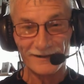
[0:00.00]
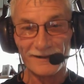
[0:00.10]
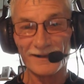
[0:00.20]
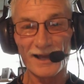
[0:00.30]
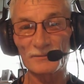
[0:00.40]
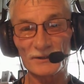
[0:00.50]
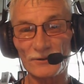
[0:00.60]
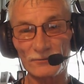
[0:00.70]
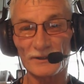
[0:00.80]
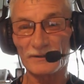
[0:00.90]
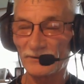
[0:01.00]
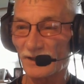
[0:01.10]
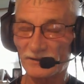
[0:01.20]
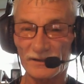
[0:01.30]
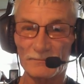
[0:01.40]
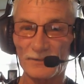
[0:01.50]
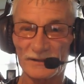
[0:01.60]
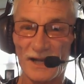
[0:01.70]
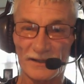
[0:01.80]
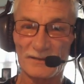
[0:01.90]
Absolutely. If you guys kept
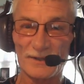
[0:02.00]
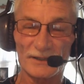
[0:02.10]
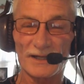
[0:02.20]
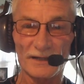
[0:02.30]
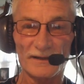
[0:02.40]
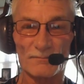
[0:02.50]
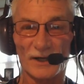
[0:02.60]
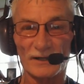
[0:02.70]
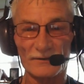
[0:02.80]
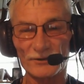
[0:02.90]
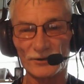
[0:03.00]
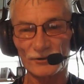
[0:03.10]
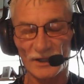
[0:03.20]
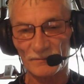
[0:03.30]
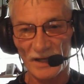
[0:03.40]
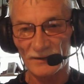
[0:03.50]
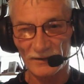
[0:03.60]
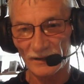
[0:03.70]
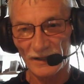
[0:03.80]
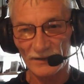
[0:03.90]
attacking me to get that money, then you're
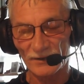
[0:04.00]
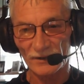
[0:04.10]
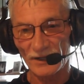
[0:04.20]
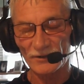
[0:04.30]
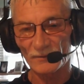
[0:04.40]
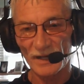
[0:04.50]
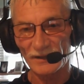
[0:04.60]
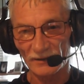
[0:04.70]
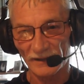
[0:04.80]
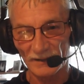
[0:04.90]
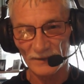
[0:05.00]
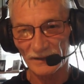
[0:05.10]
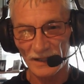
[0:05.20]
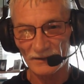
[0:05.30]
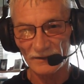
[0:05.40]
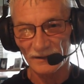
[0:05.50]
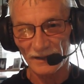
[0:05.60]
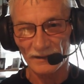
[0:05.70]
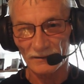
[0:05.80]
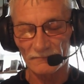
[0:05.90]
trespassing against the king. You're making claims against the
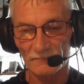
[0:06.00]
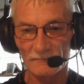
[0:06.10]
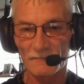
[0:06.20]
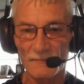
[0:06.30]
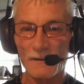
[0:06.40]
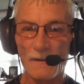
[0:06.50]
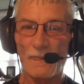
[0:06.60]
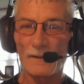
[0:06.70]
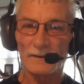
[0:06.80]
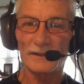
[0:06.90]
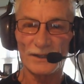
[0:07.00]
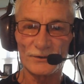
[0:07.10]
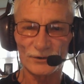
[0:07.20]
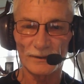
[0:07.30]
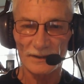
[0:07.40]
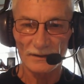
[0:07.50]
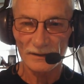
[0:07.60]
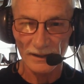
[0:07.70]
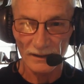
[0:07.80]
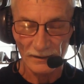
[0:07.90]
king, injuring the
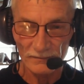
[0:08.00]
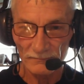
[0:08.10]
king.